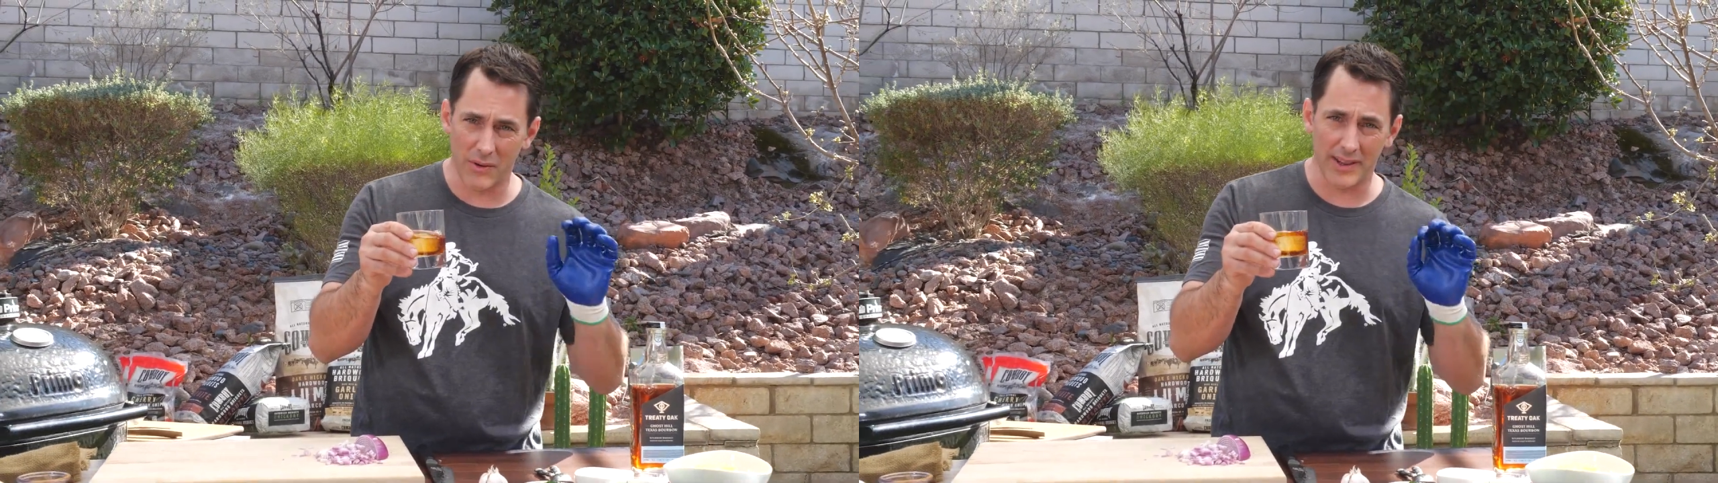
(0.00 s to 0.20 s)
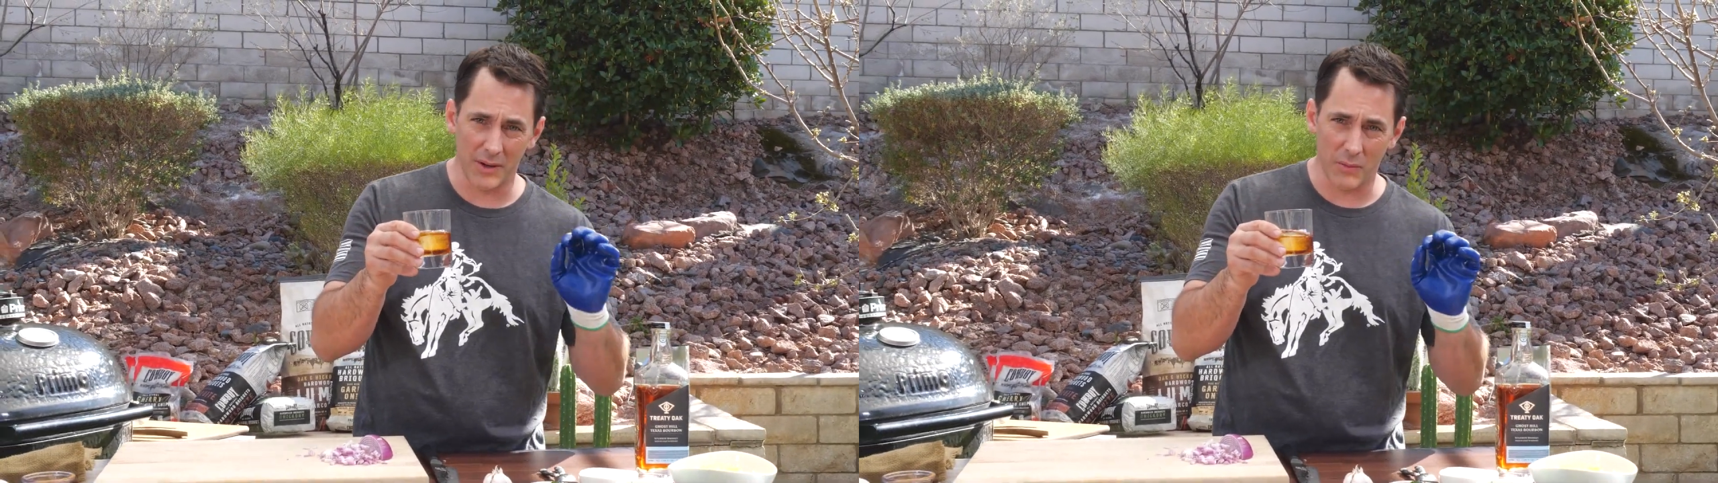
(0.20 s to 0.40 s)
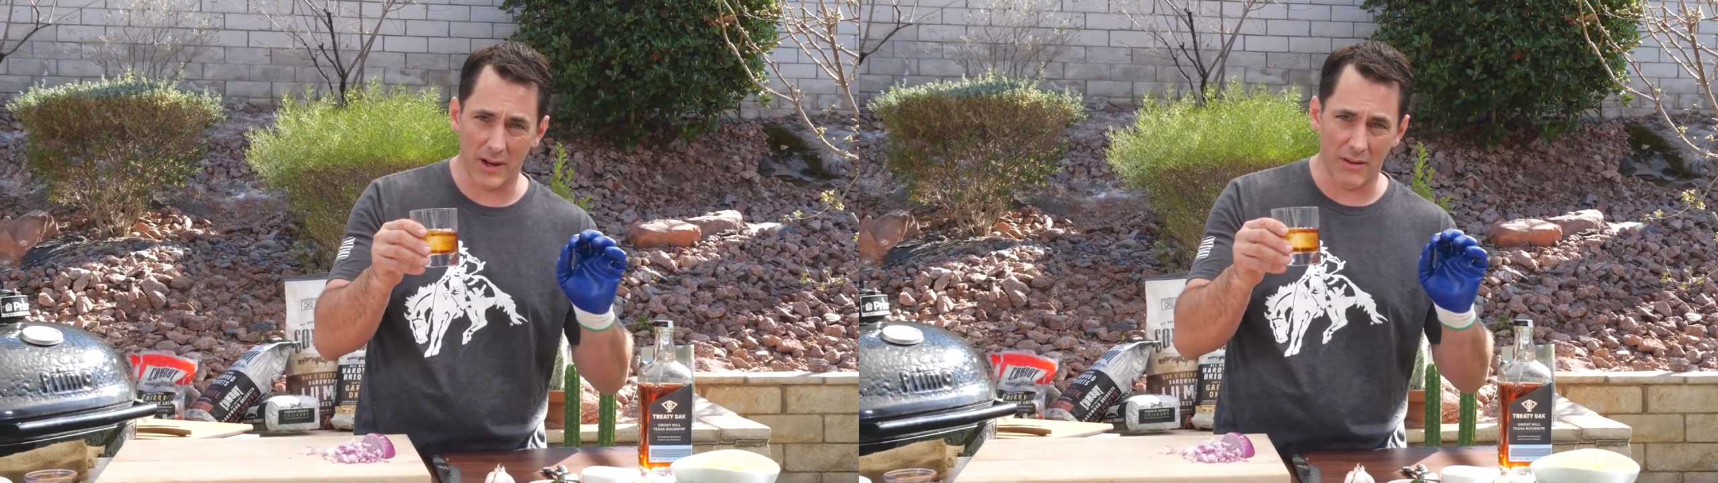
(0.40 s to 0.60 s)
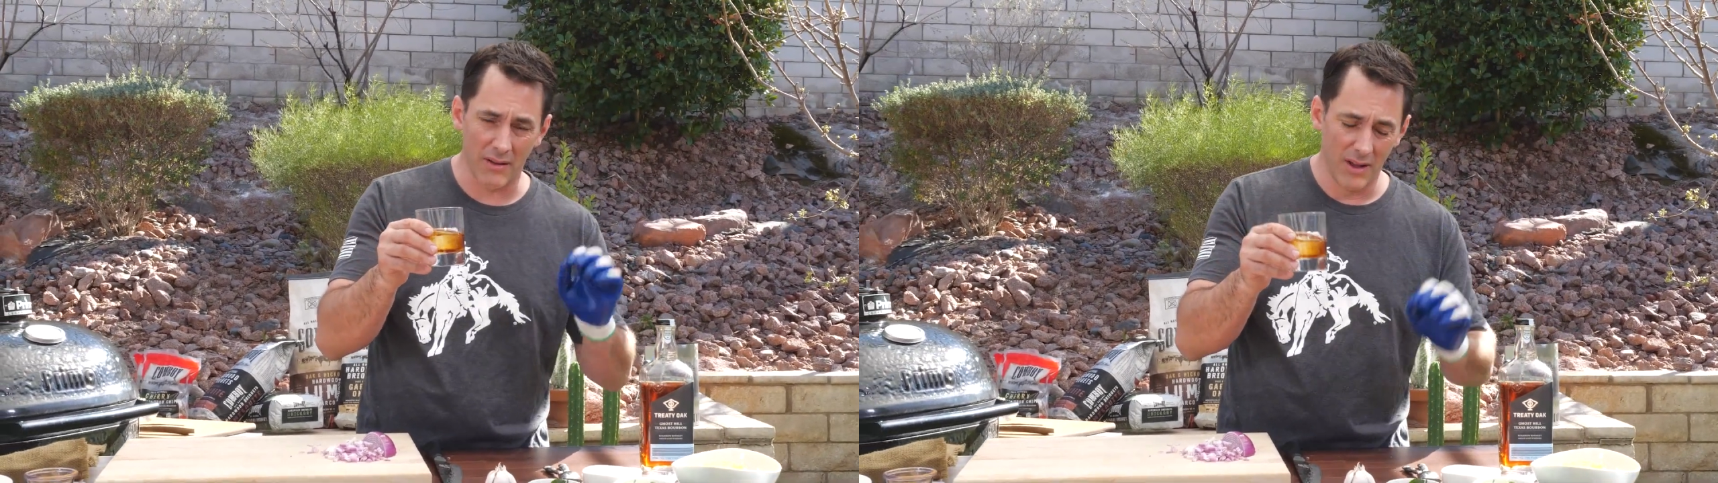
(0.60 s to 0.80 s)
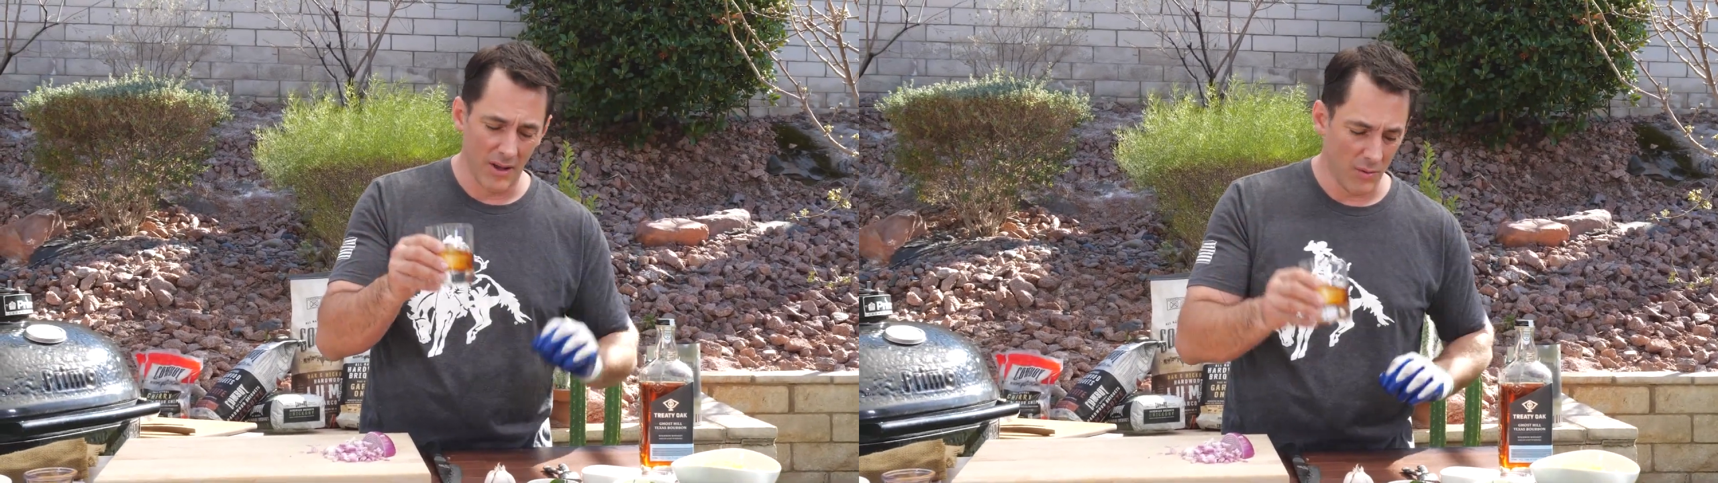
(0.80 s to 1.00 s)
really well
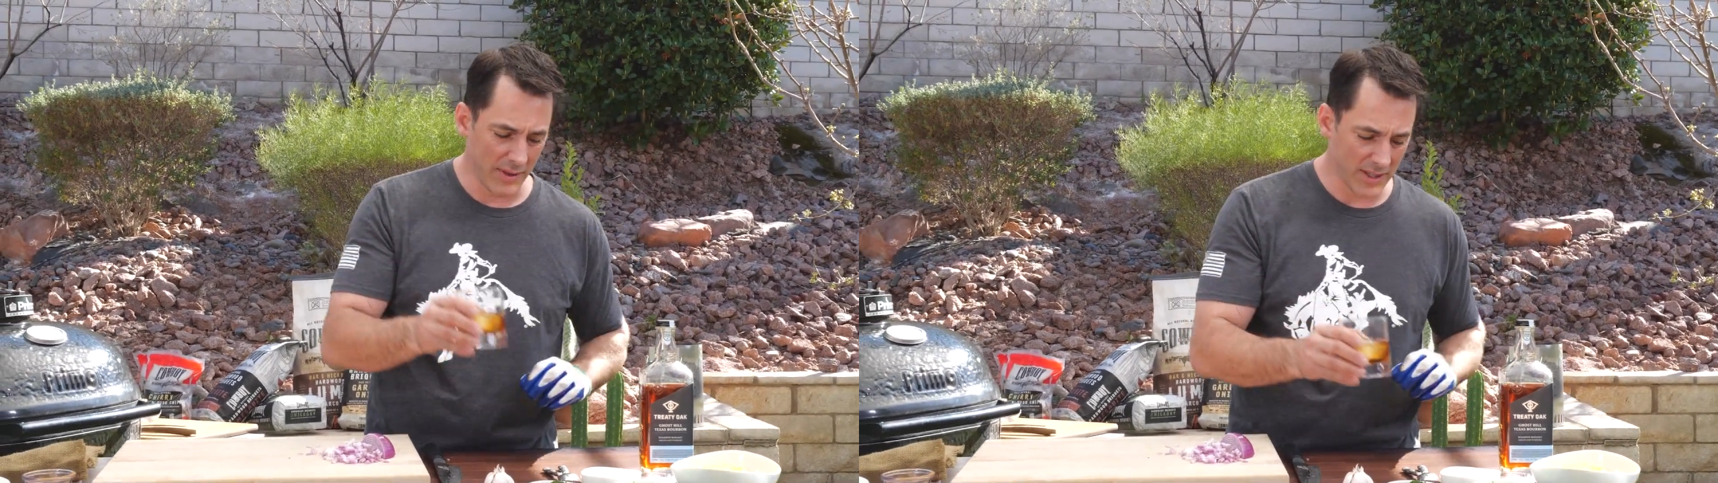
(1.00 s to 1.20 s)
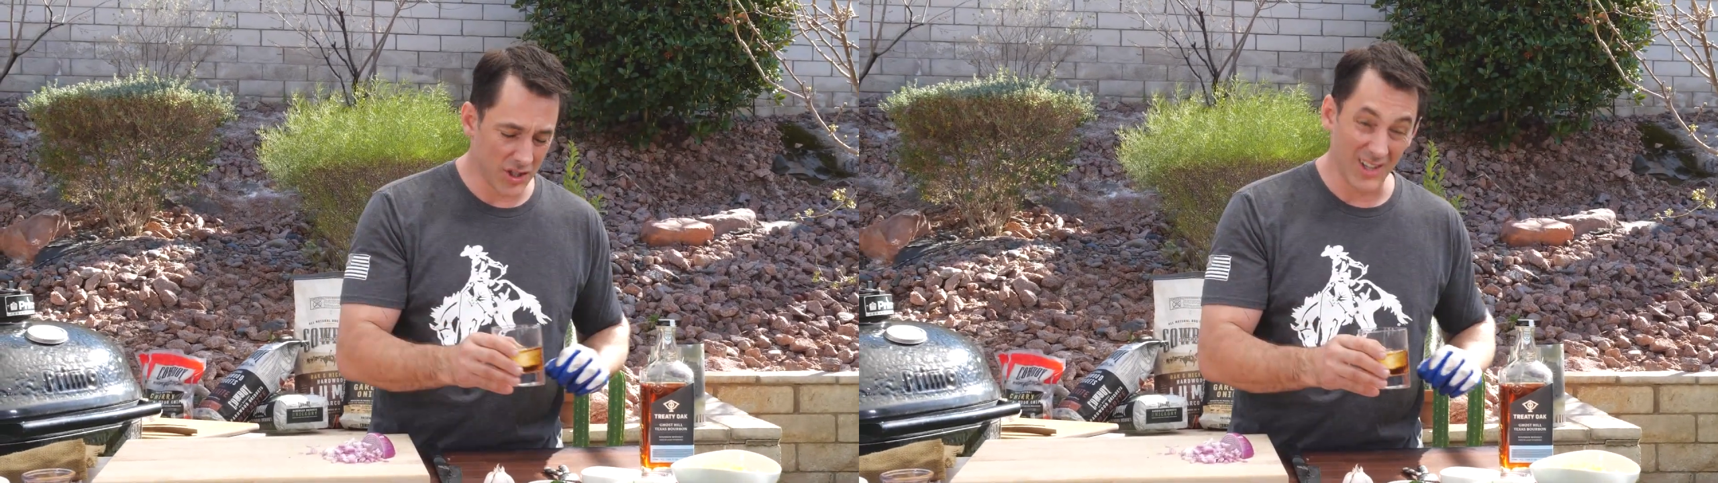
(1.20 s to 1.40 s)
with this